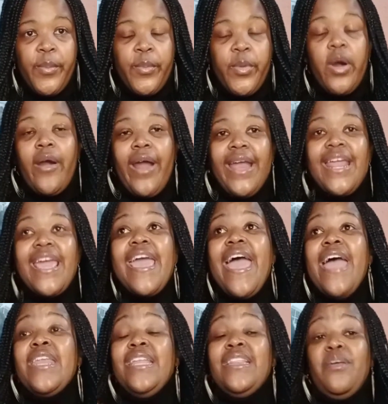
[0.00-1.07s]
Alright?
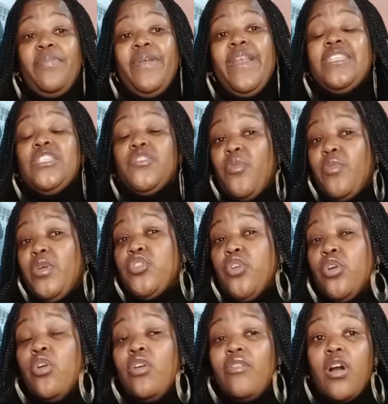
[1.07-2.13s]
And in the places where we
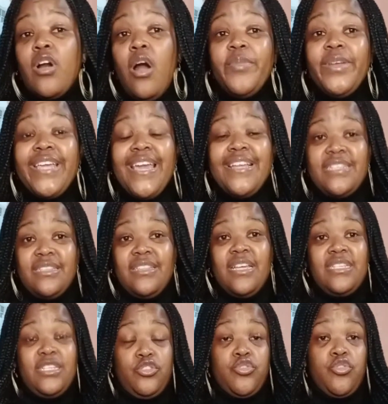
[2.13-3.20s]
don't overcomplicate it,
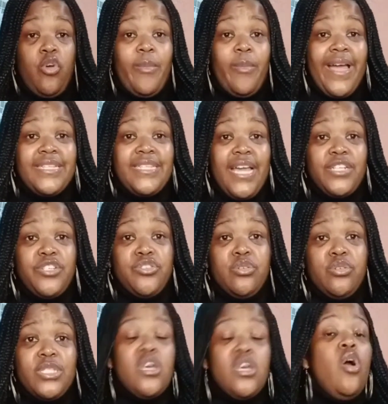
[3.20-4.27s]
there's a trauma attached to
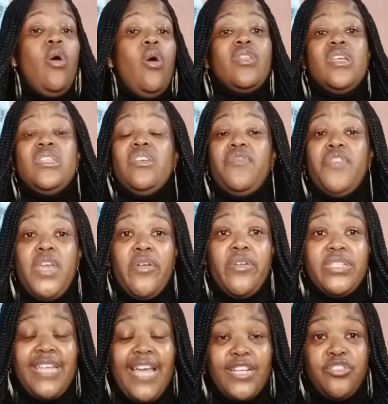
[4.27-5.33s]
it, or there's a fear
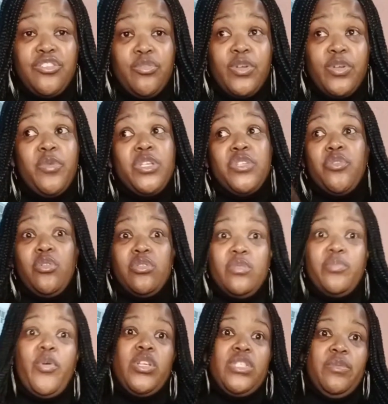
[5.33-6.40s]
attached to it, which is also
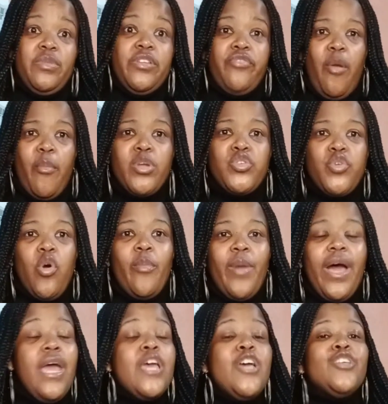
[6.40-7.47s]
possibly from a trauma.
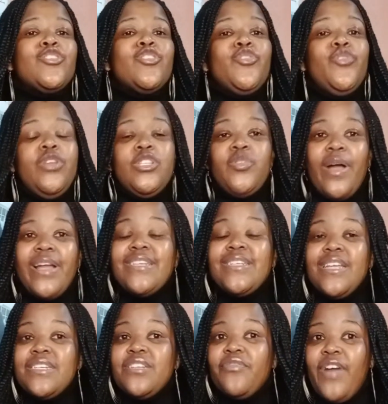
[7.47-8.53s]
So you need to
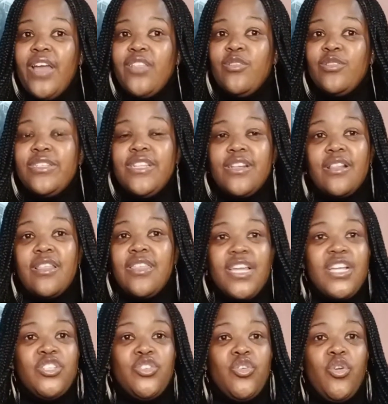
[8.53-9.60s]
identify those little
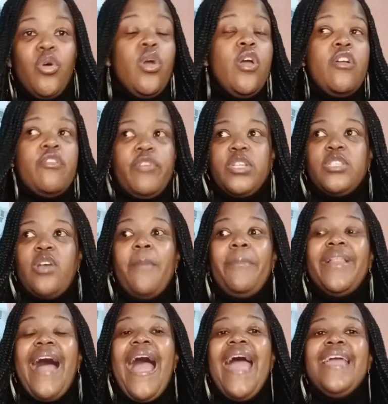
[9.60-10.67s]
things, For
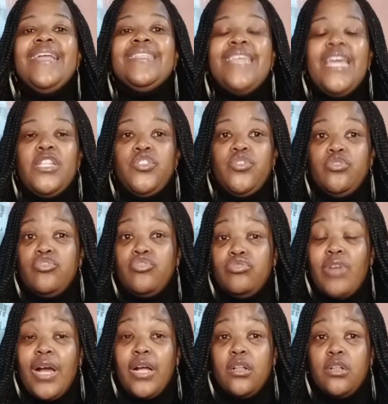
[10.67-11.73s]
example, I tend to
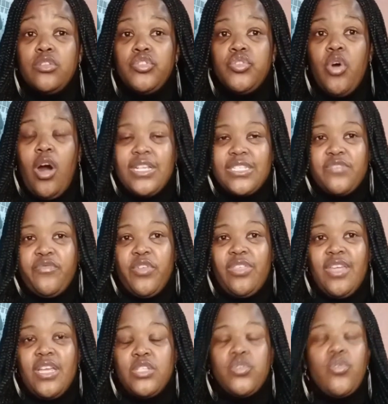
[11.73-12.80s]
struggle to ask for
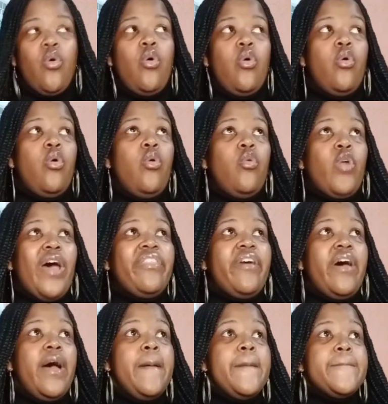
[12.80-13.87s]
things, or
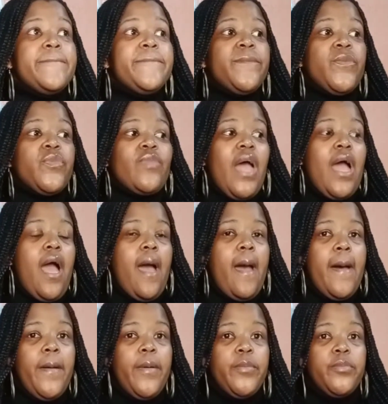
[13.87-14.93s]
rather, how